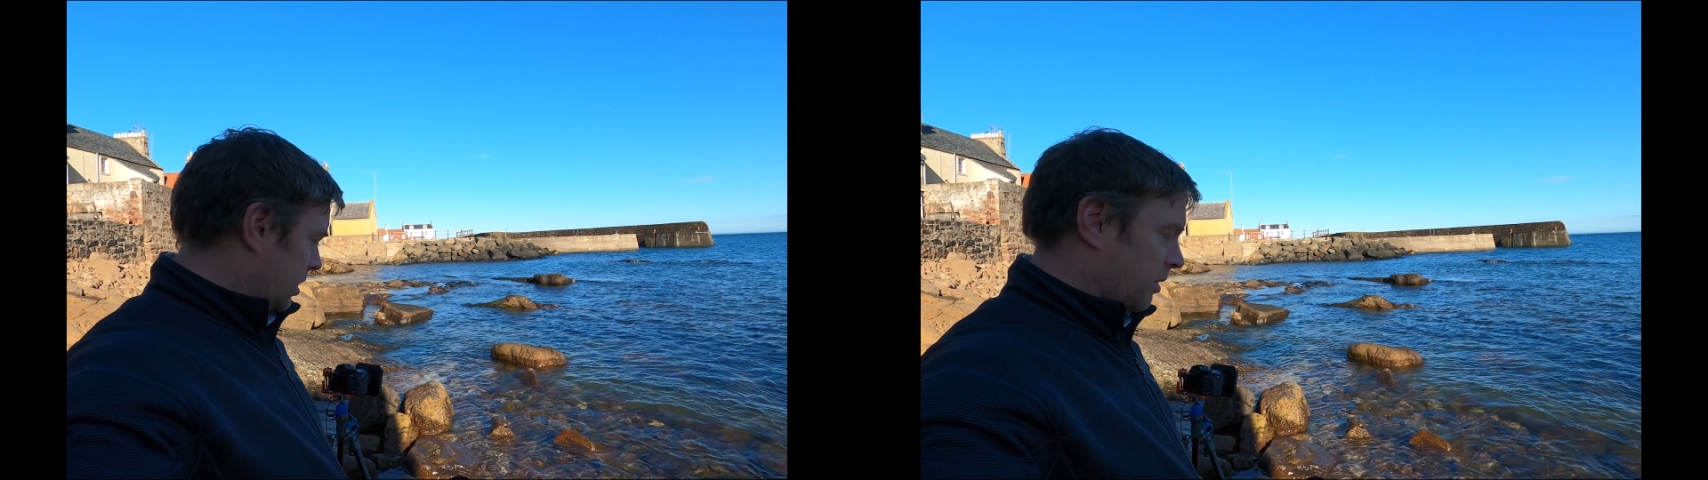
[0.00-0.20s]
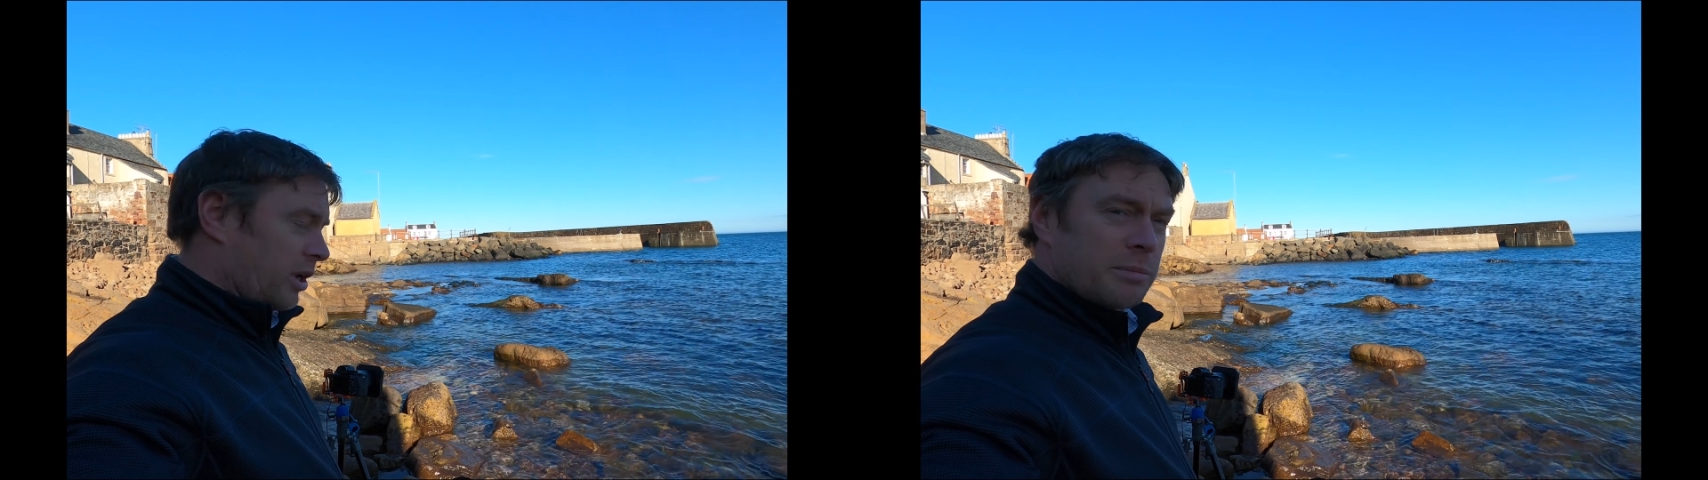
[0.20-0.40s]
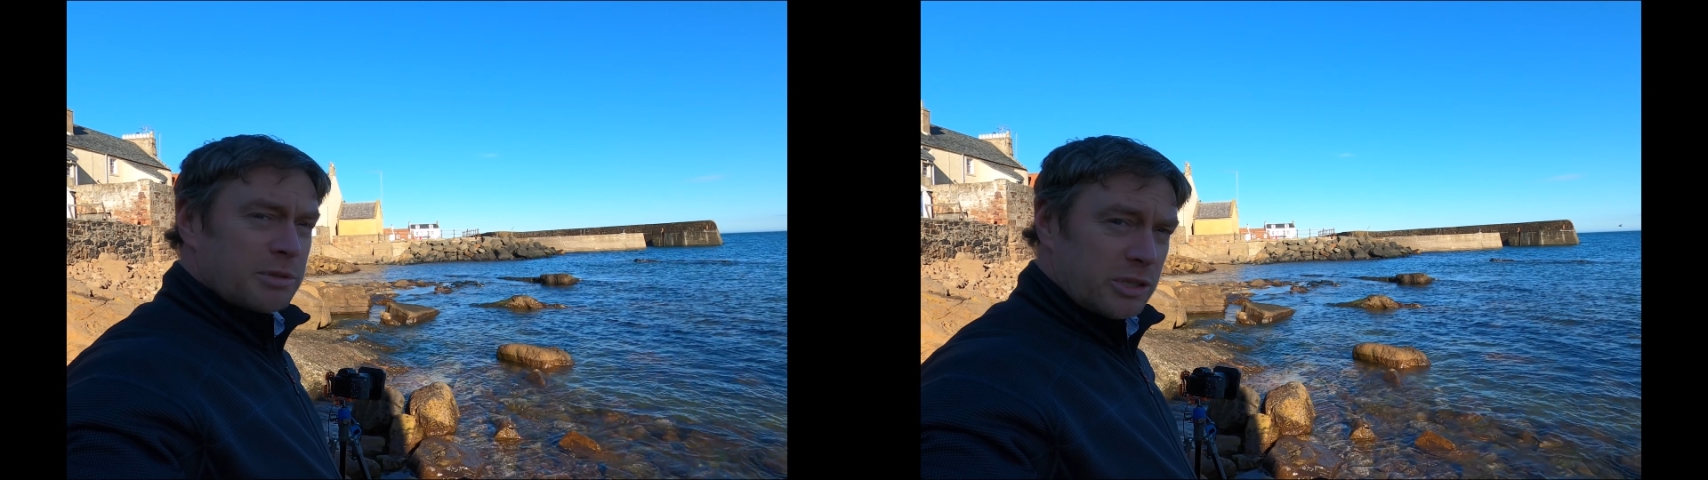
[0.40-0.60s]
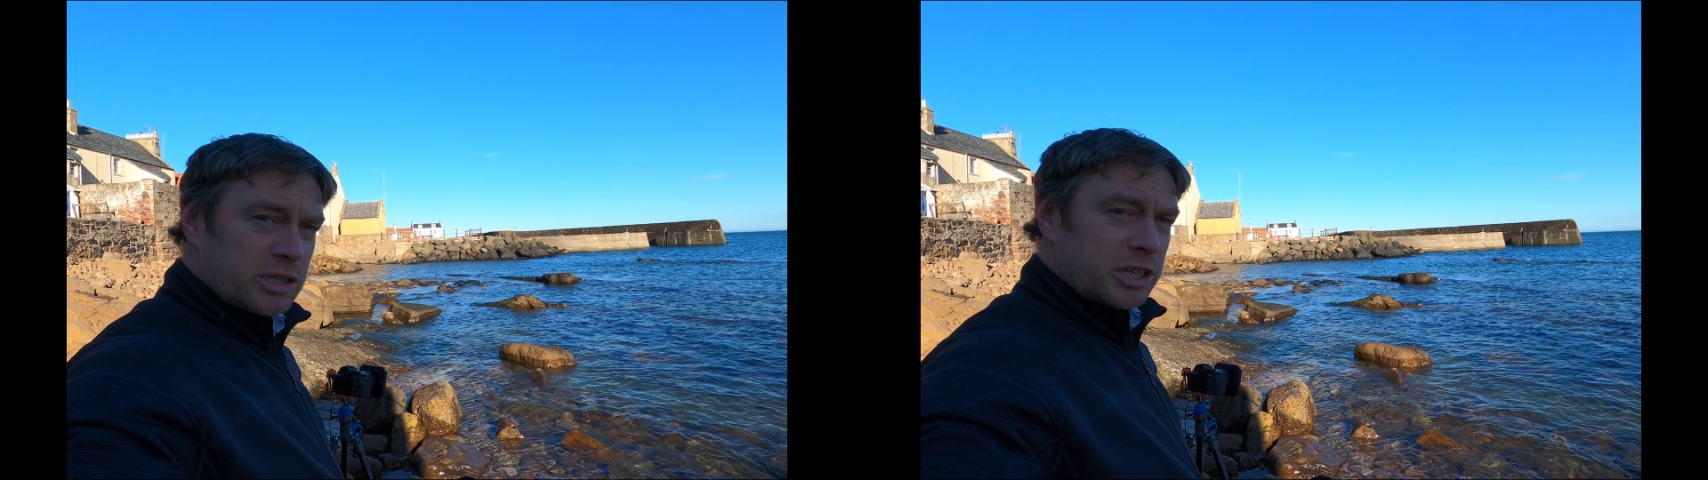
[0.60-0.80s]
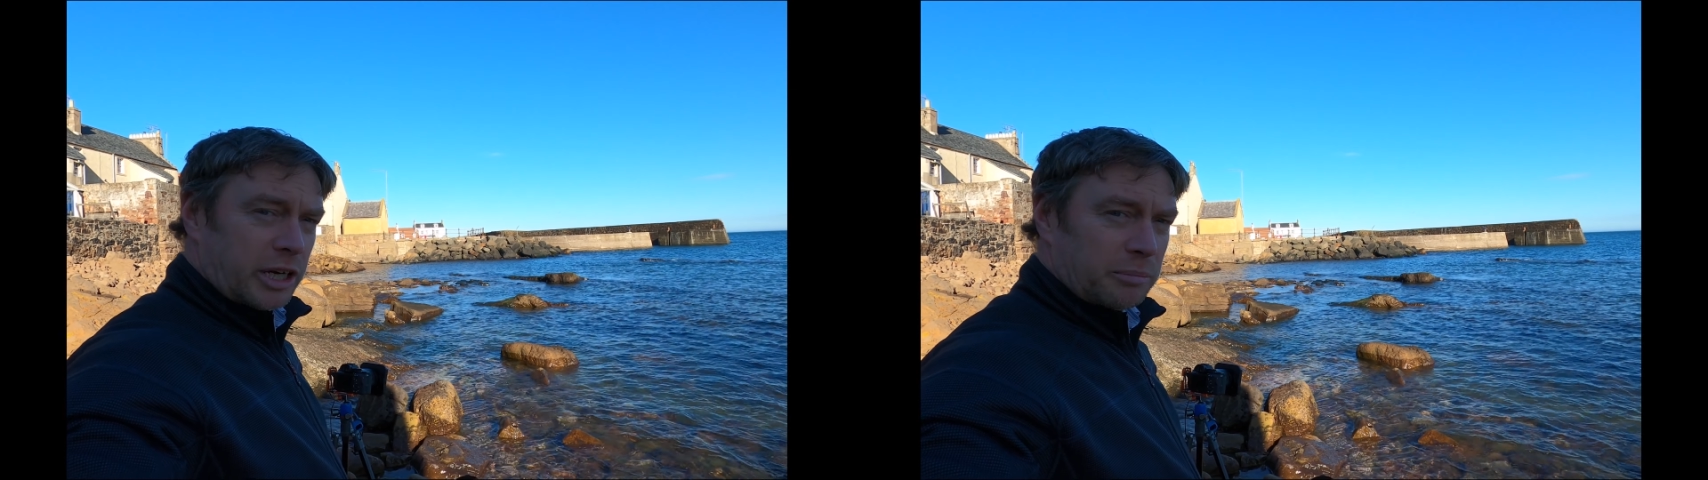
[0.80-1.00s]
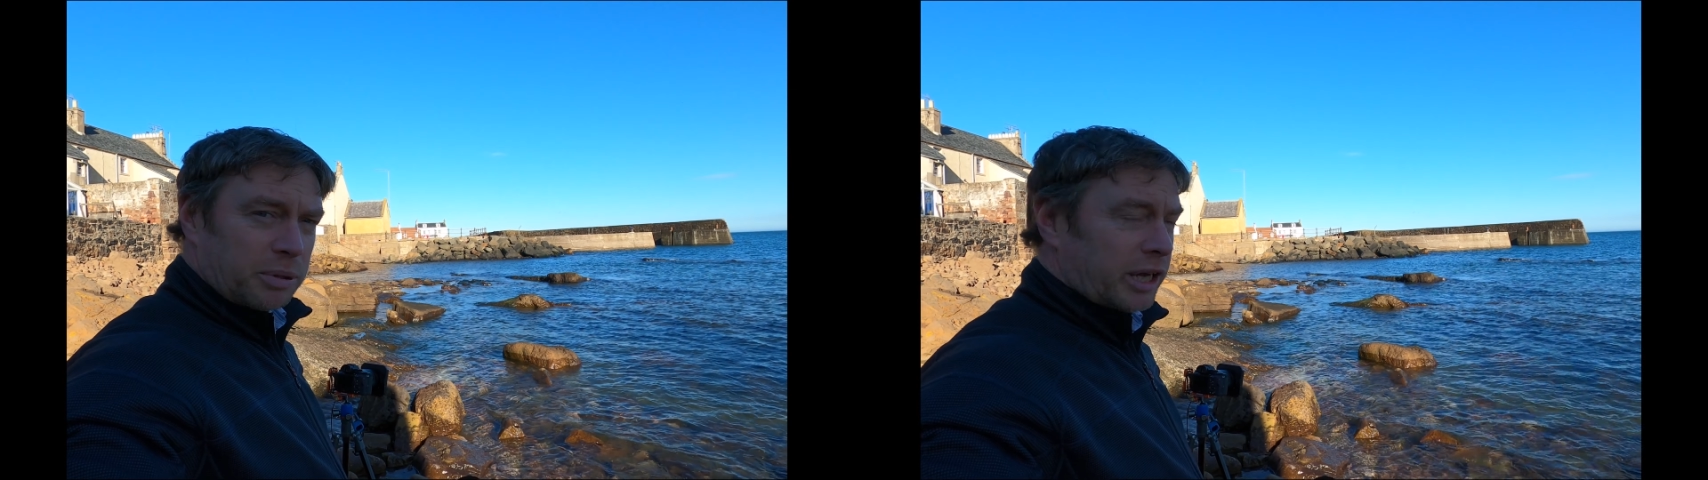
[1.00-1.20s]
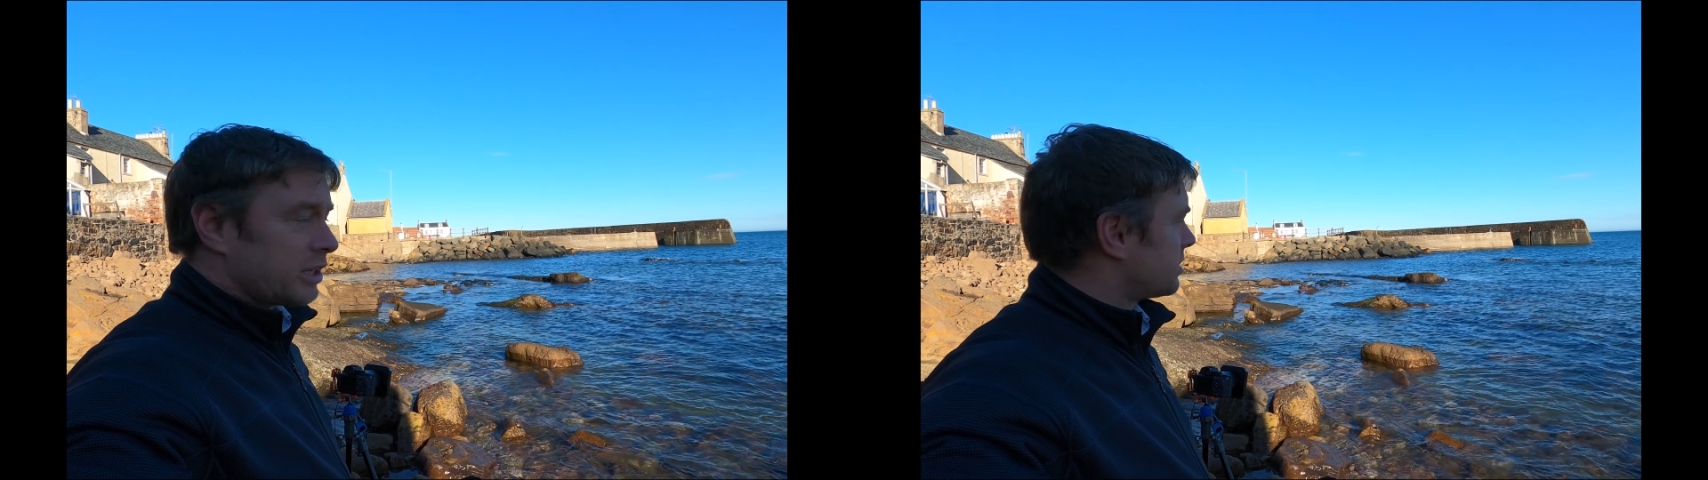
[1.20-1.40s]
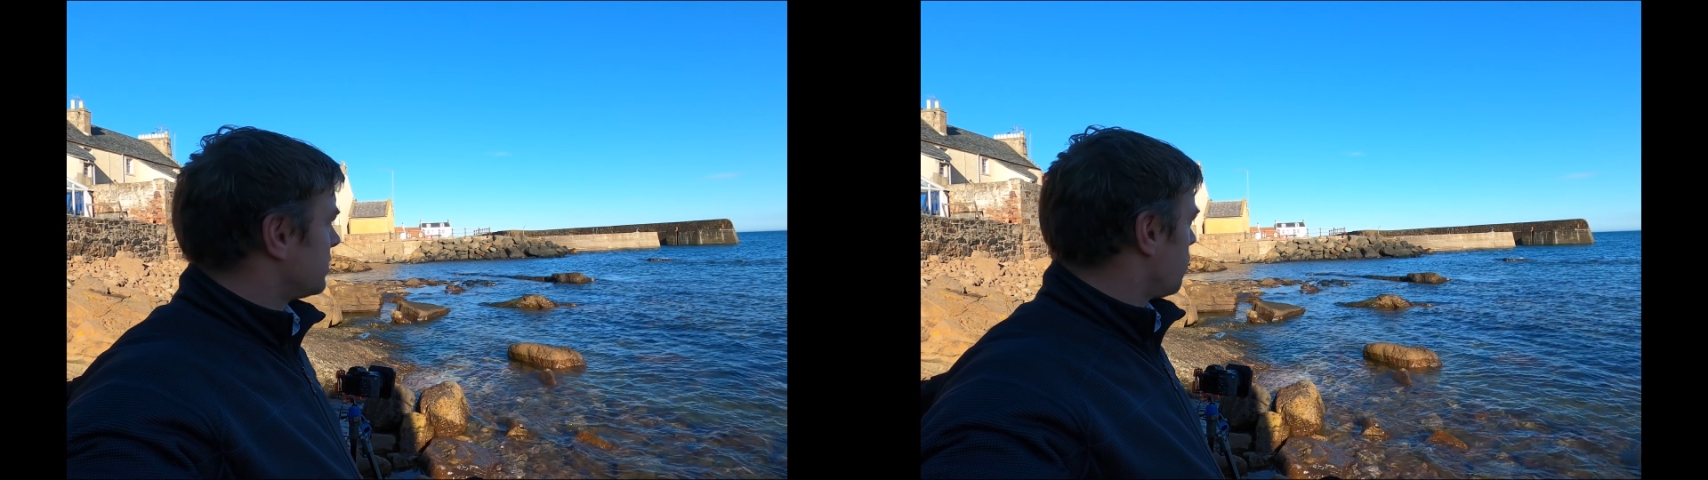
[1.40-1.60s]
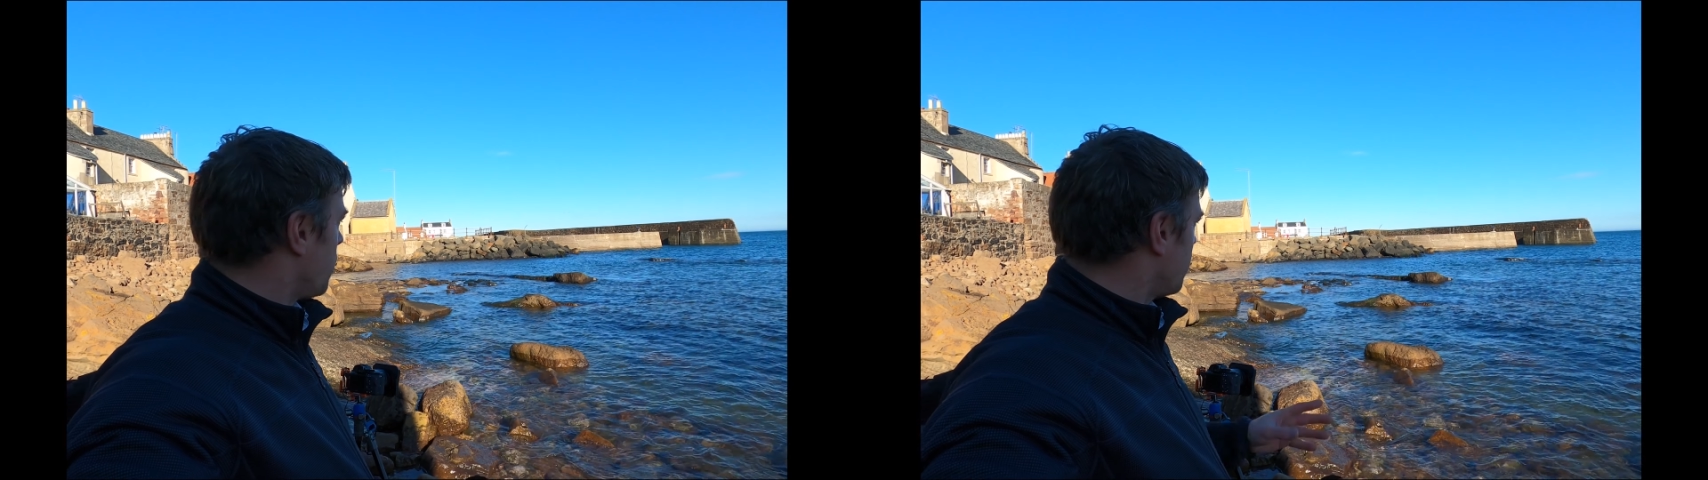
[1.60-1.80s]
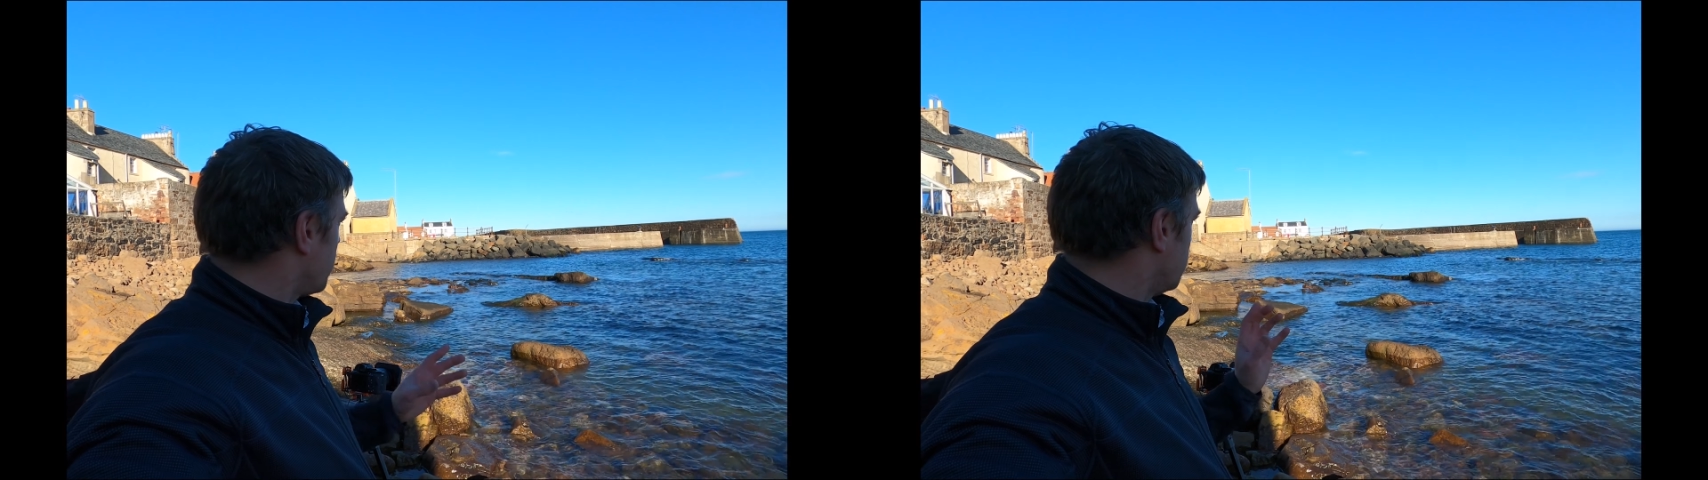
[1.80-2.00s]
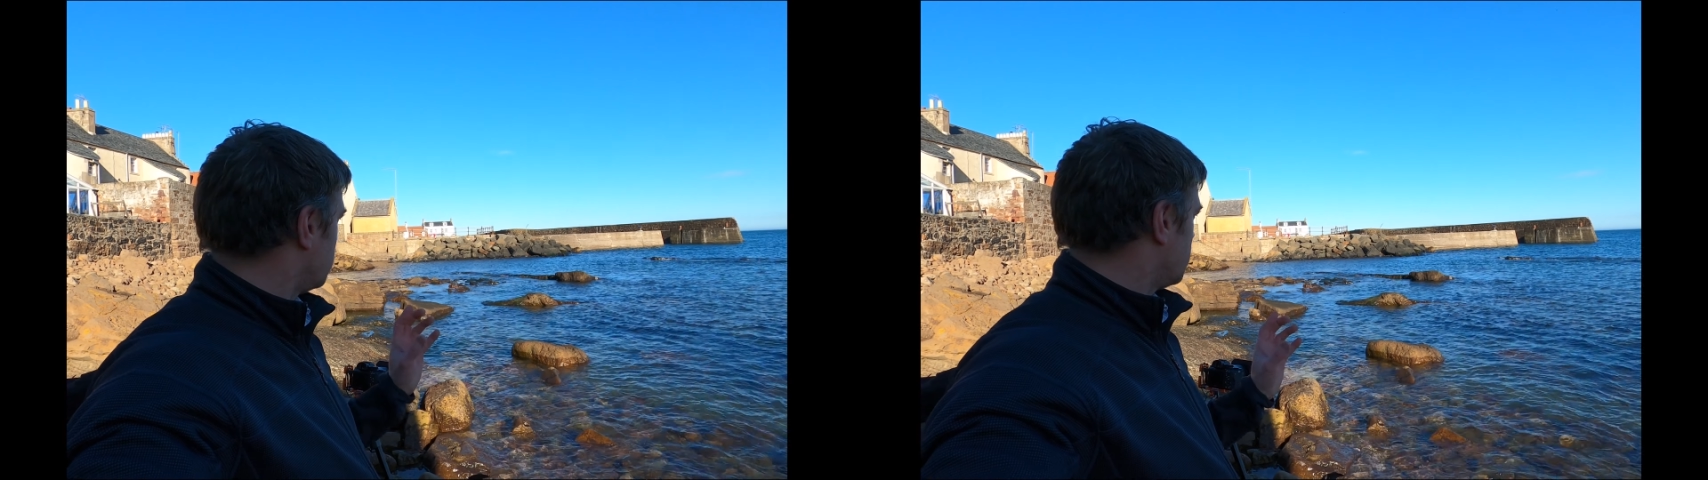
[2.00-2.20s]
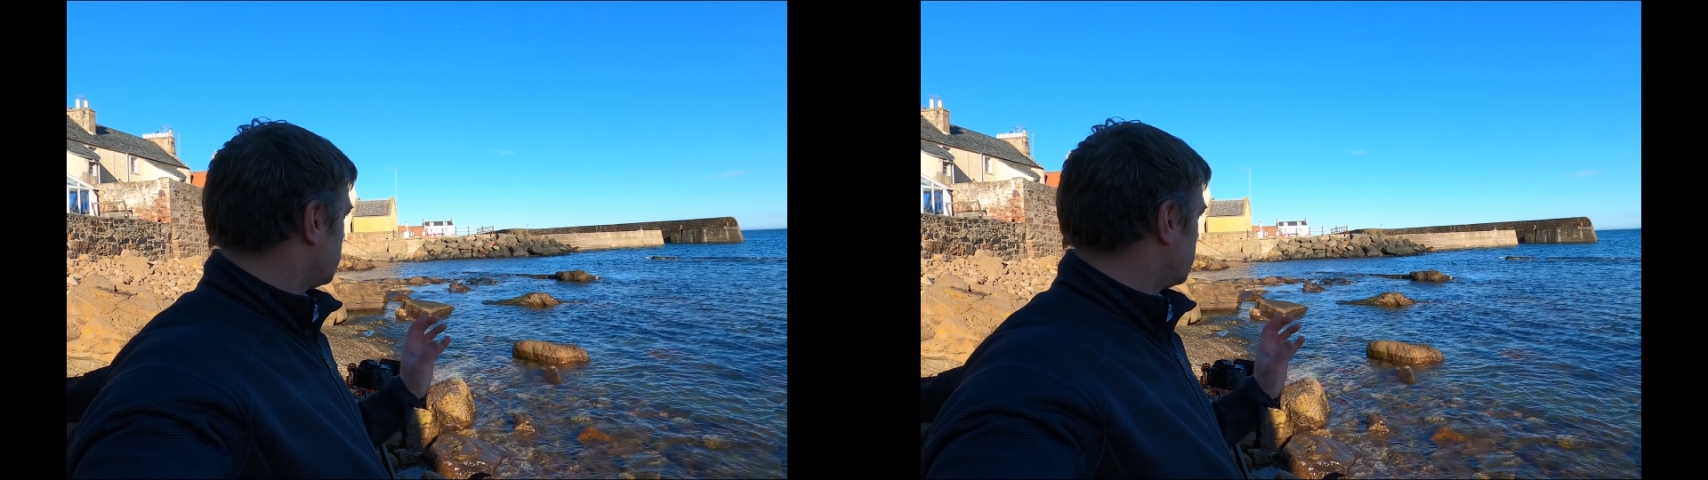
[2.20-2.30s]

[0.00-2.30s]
But absolutely stunning place, and the weather